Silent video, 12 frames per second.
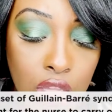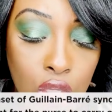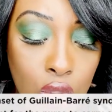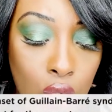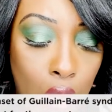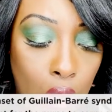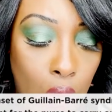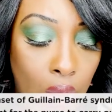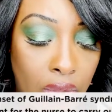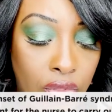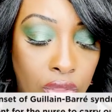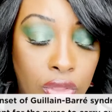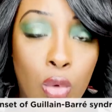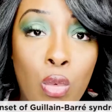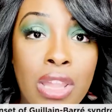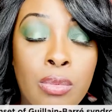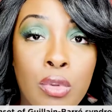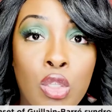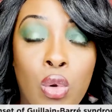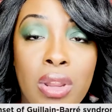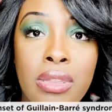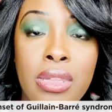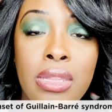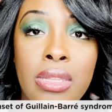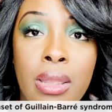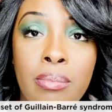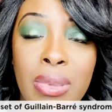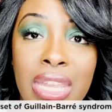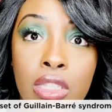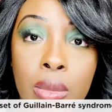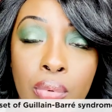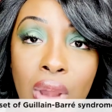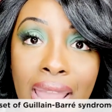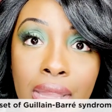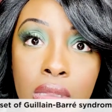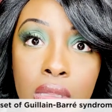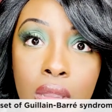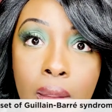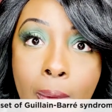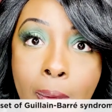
you know, the respiratory system being depressed